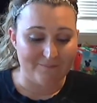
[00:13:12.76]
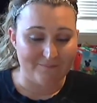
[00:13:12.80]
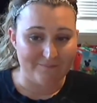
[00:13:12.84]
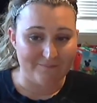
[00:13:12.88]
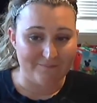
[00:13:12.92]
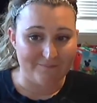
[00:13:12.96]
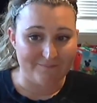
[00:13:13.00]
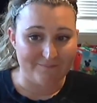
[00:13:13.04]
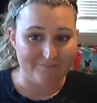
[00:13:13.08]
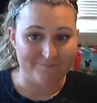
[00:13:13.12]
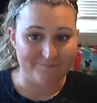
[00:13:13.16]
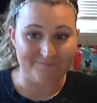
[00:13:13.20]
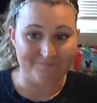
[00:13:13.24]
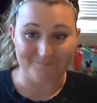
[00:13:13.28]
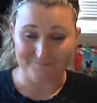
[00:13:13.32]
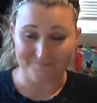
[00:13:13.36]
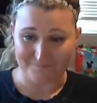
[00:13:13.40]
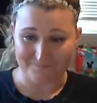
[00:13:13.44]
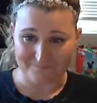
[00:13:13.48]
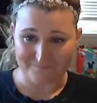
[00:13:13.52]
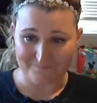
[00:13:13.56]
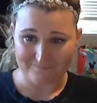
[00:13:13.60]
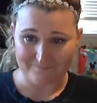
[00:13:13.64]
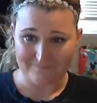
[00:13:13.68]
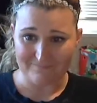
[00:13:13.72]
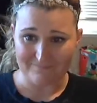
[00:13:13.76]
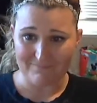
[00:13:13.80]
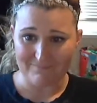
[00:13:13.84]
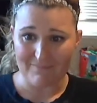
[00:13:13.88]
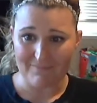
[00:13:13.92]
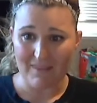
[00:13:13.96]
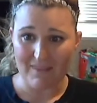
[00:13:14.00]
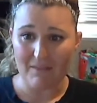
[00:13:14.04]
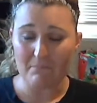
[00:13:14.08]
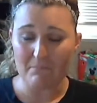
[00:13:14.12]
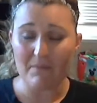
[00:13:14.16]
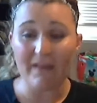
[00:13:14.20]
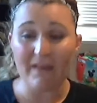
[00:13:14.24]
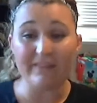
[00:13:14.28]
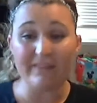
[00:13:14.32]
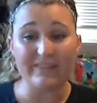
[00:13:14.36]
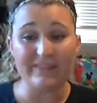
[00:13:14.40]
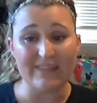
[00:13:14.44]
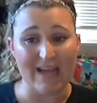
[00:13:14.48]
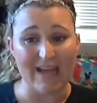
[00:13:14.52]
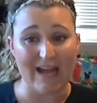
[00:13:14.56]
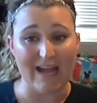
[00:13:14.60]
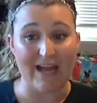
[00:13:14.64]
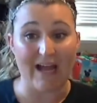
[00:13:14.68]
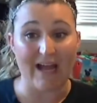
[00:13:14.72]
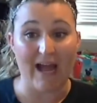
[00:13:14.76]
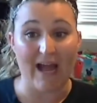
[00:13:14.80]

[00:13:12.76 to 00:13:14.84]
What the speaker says: meant that